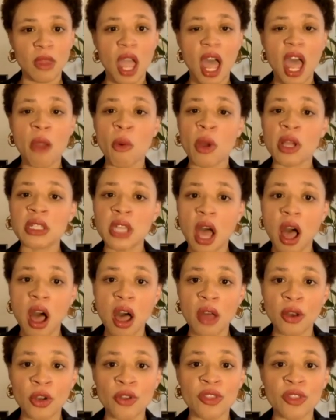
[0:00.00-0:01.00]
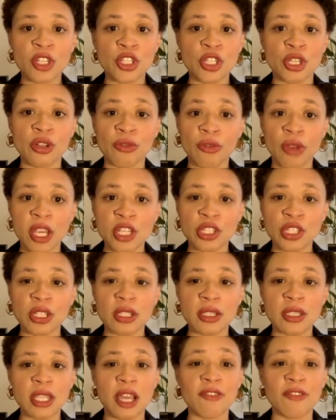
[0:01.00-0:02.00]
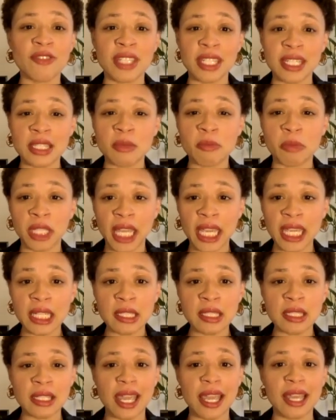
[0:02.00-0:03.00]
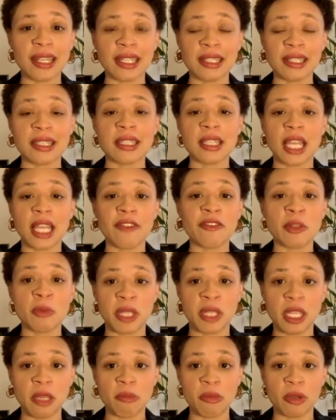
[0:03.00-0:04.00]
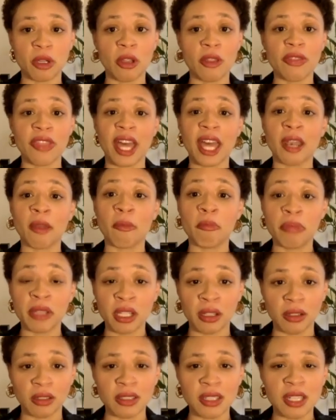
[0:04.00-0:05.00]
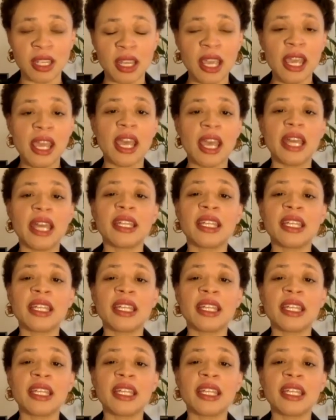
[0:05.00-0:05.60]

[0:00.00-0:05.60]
I want to honor the generations of displaced and enslaved people that built and